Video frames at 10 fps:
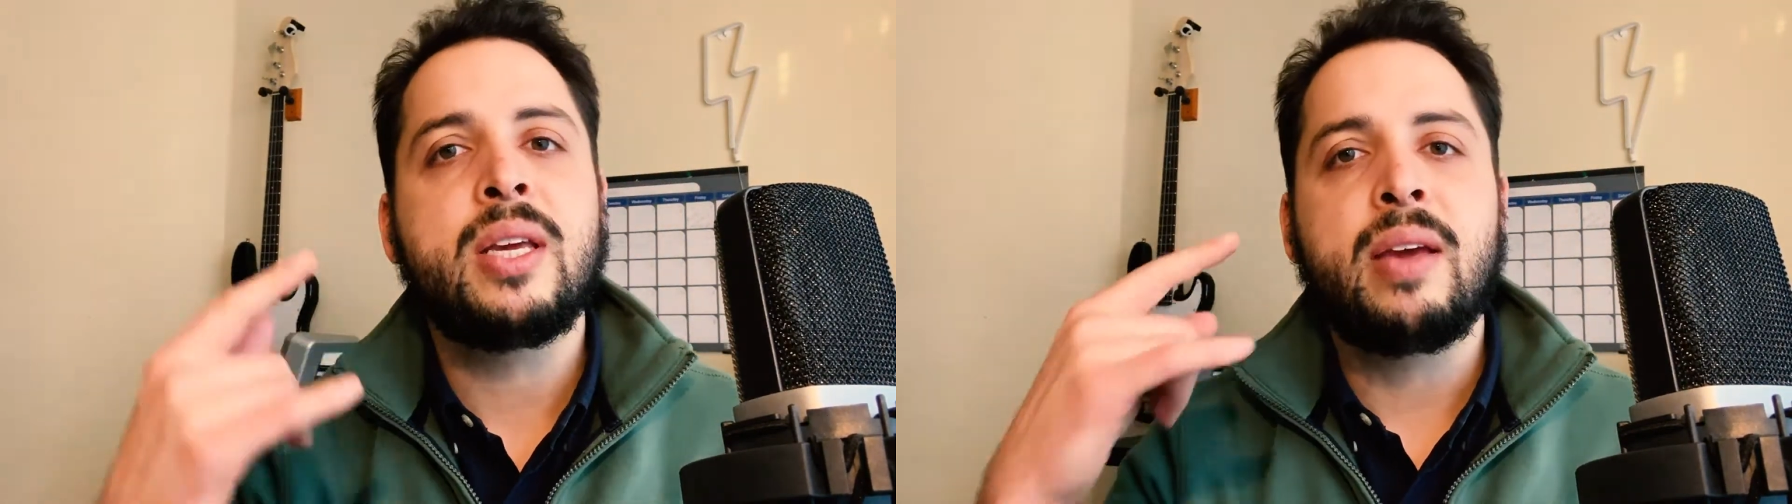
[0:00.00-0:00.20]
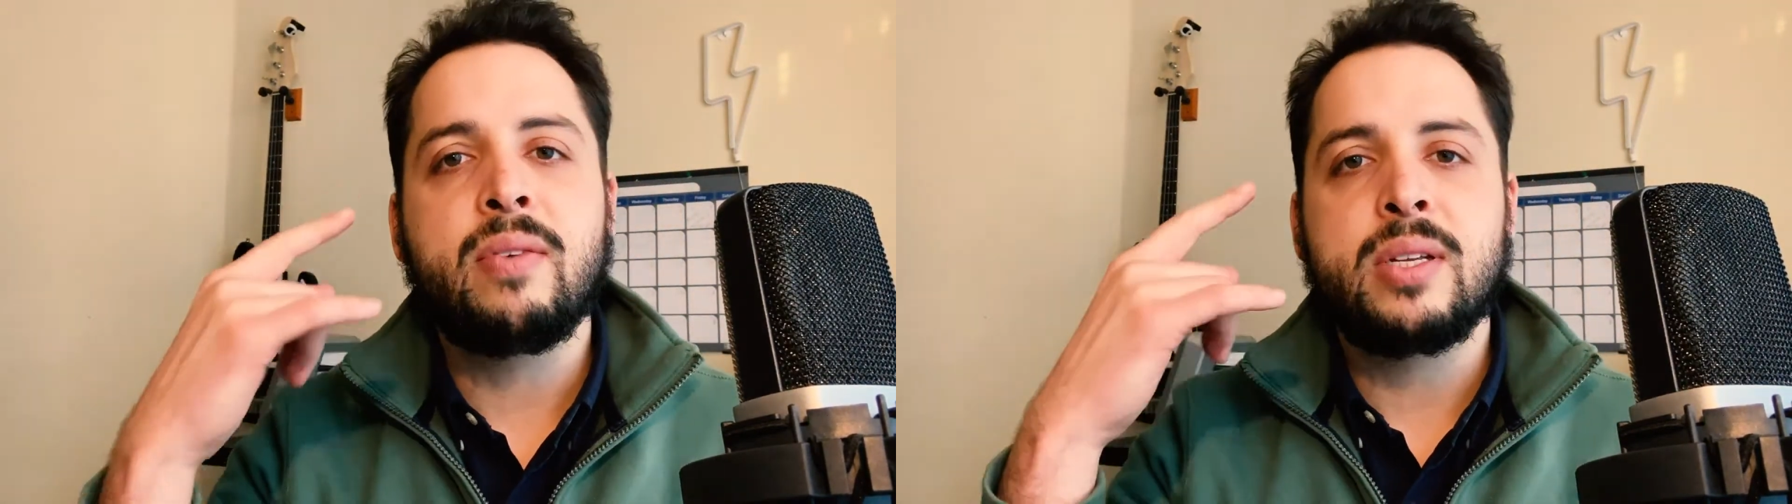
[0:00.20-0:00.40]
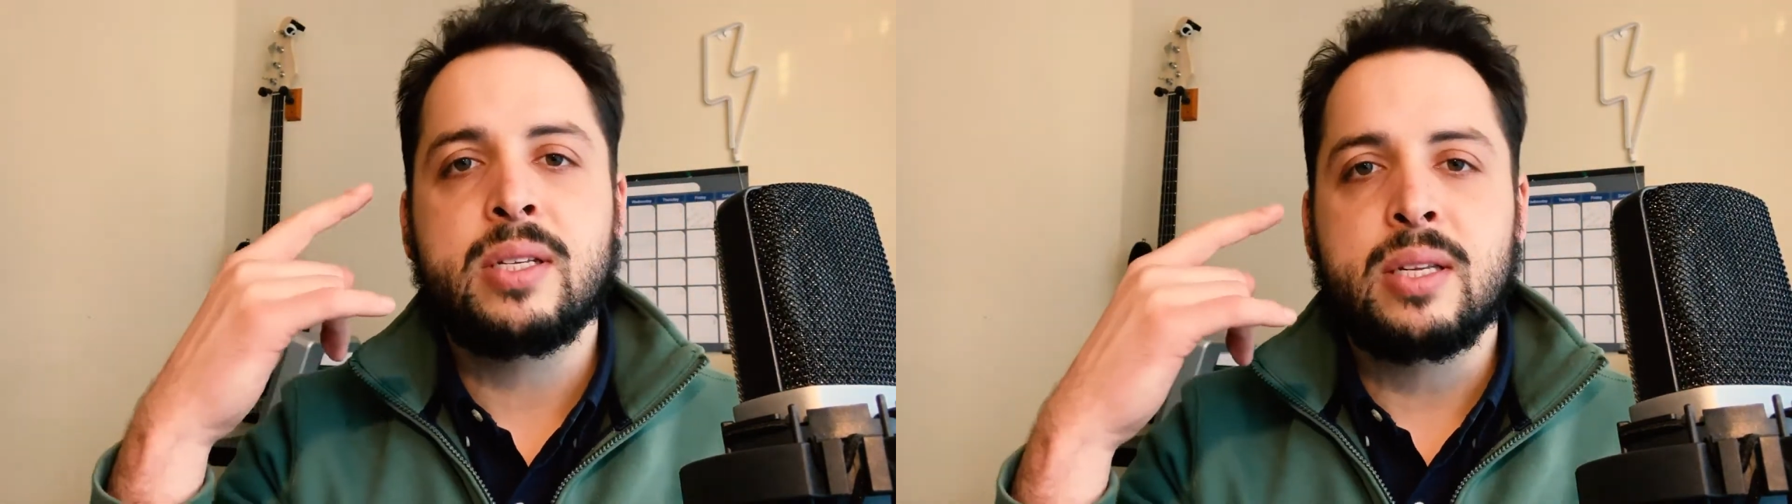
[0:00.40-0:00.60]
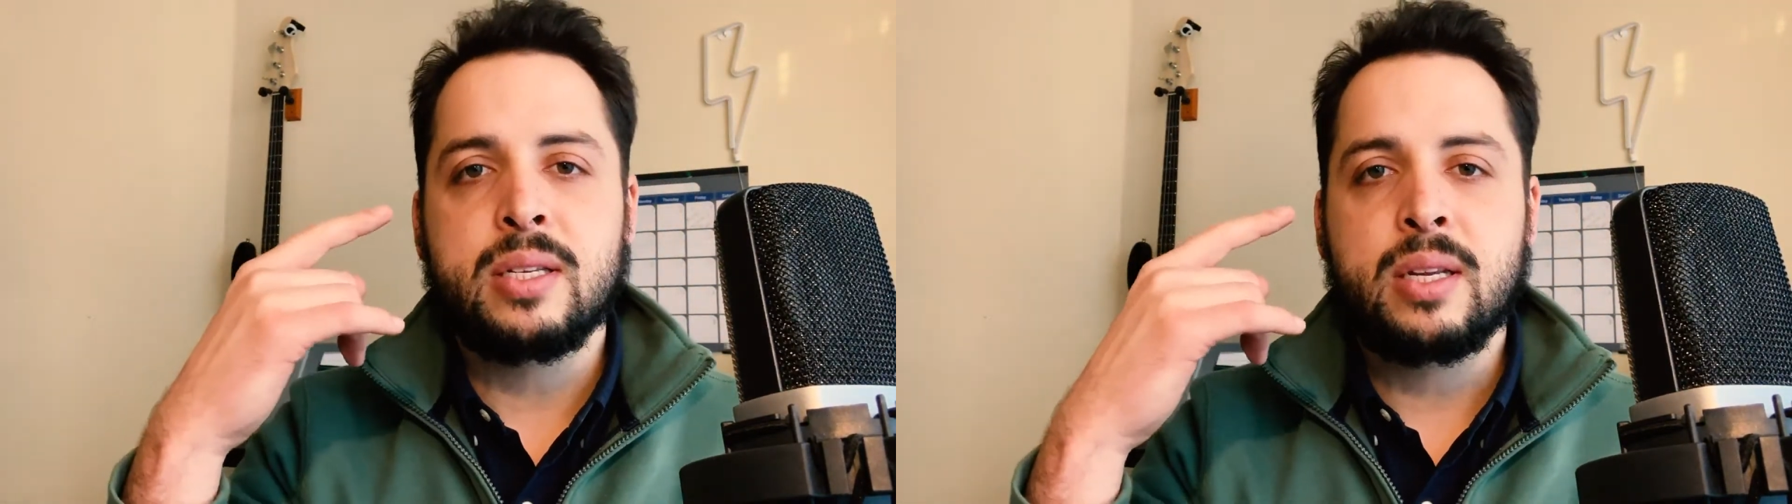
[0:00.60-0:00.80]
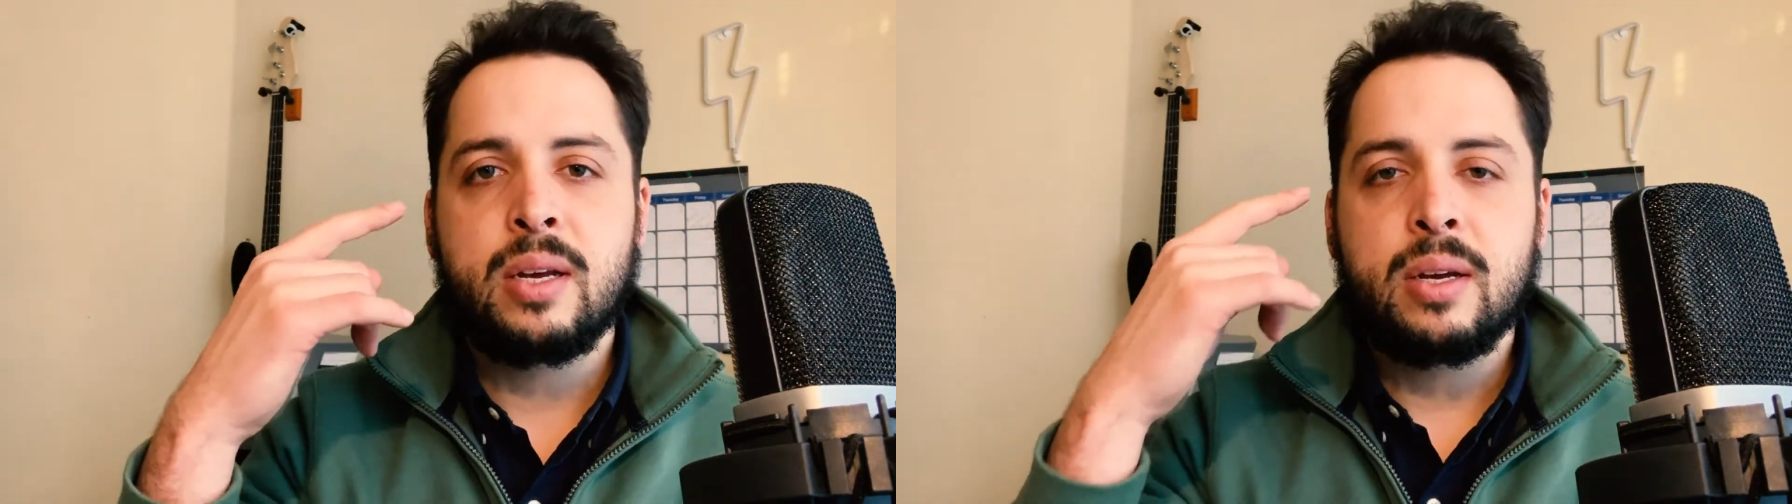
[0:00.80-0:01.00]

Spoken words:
gave us this